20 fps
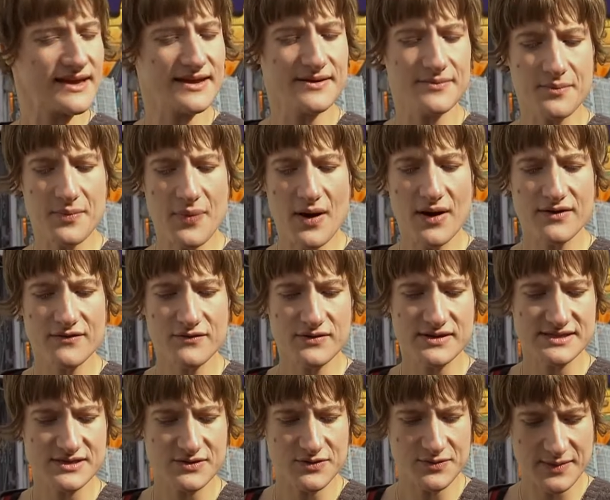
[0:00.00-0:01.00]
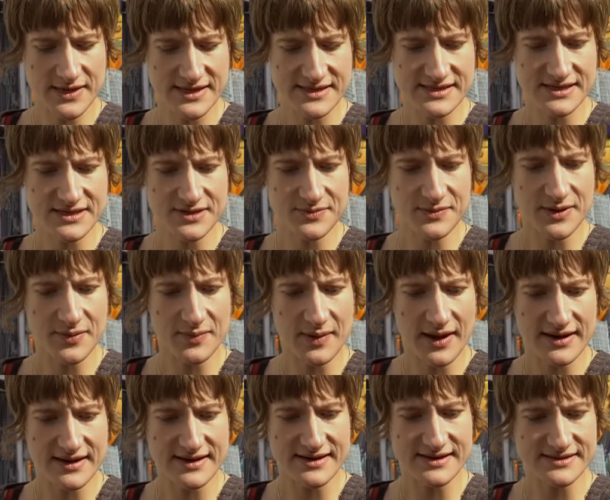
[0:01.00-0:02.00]
And part of what's so amazing to me
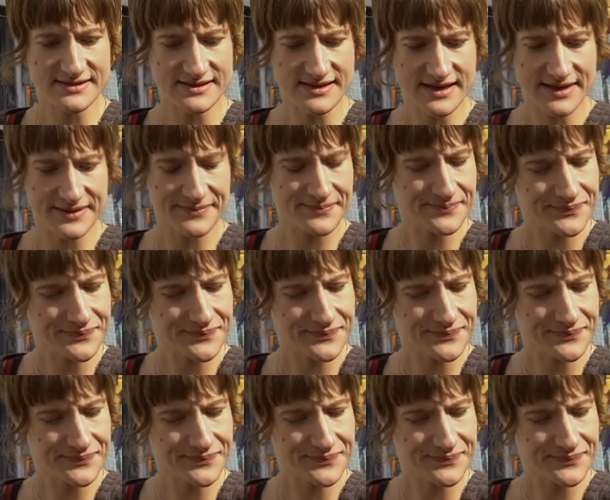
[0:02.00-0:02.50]
about it is that